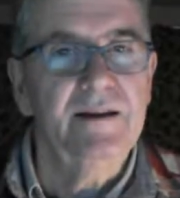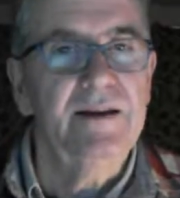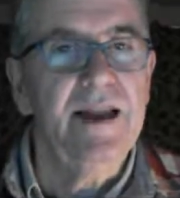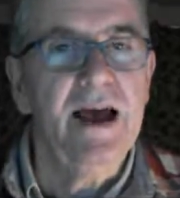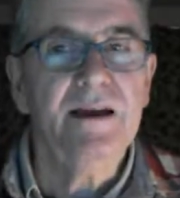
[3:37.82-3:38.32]

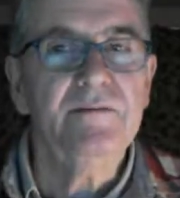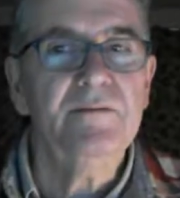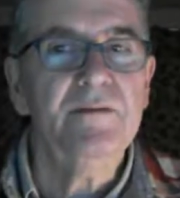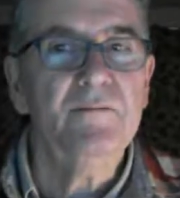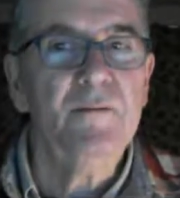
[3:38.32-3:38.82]

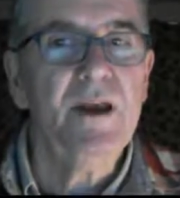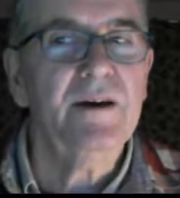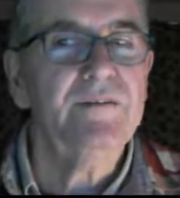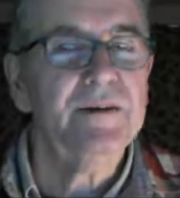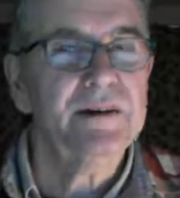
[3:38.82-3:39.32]
Now that we
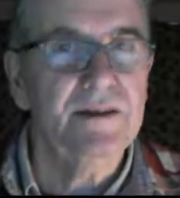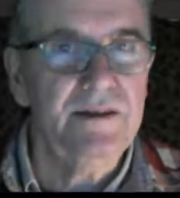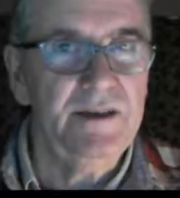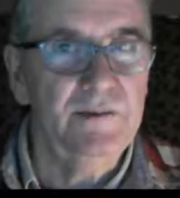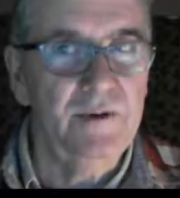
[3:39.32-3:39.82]
have the Sun
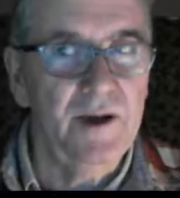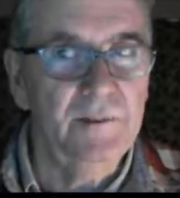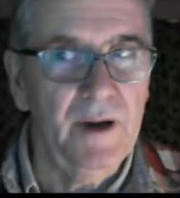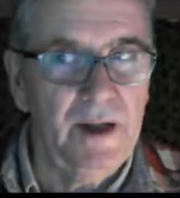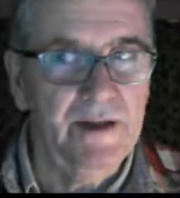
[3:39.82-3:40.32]
in the right
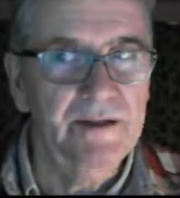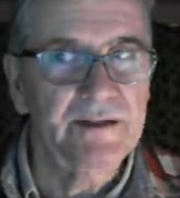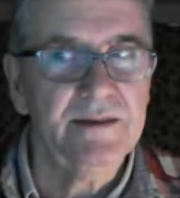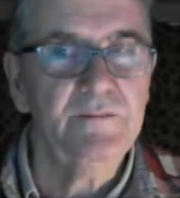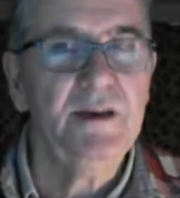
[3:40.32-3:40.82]

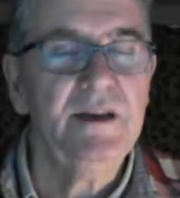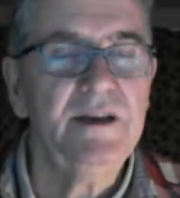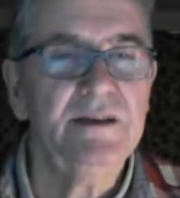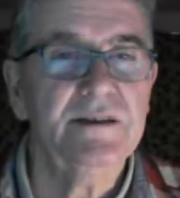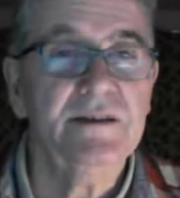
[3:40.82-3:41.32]
place, we
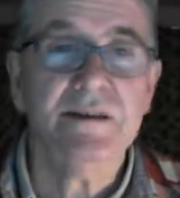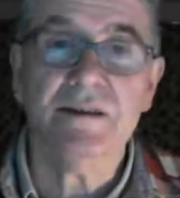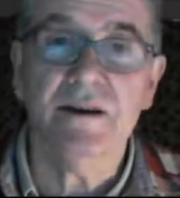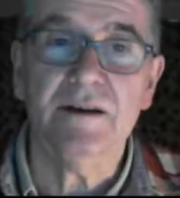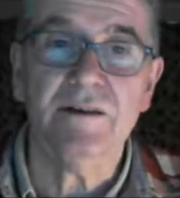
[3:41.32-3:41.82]
need to
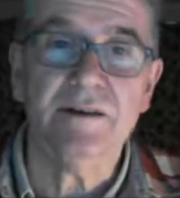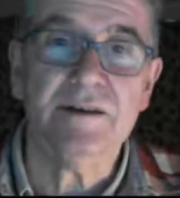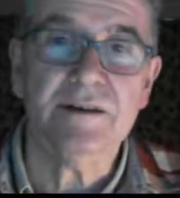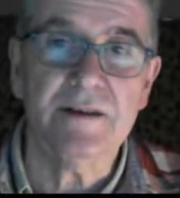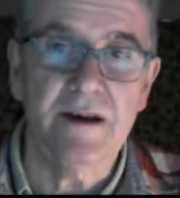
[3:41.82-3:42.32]
decide on
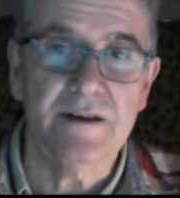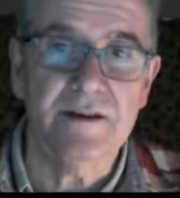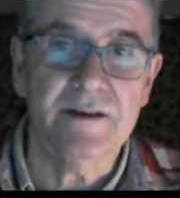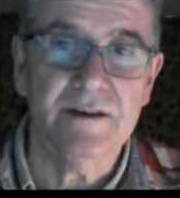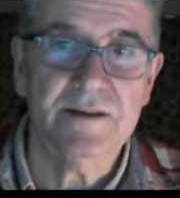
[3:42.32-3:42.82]
its
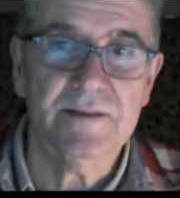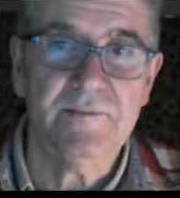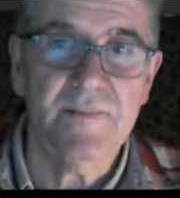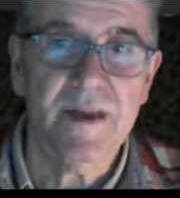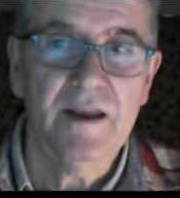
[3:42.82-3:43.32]
size.
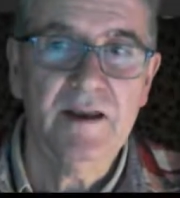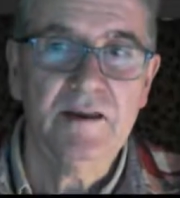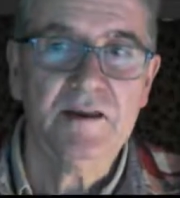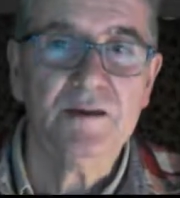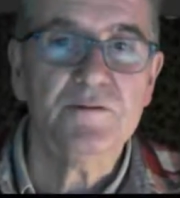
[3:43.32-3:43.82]

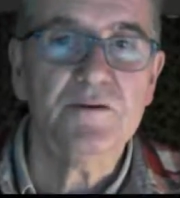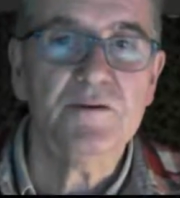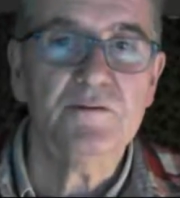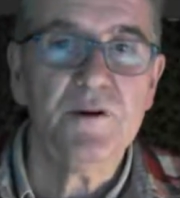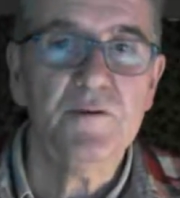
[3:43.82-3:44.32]
So
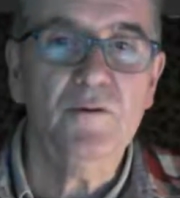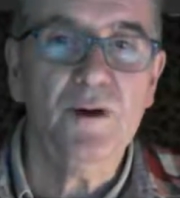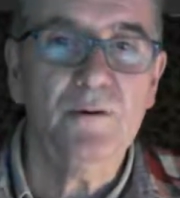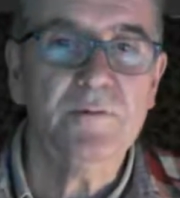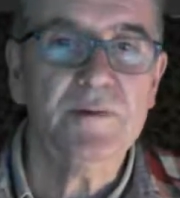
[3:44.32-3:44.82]

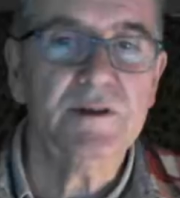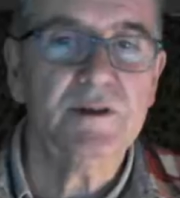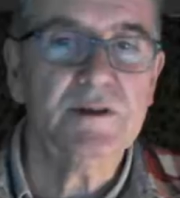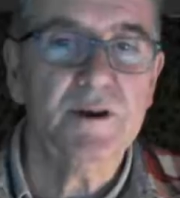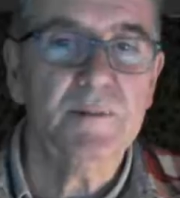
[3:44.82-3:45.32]
scroll up to
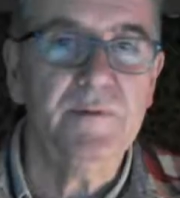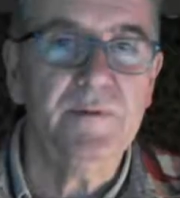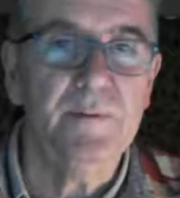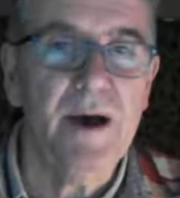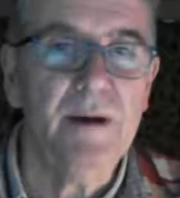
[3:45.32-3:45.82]
the top of
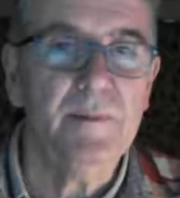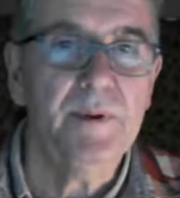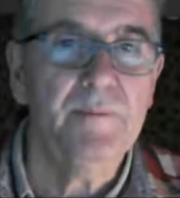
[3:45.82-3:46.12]
the map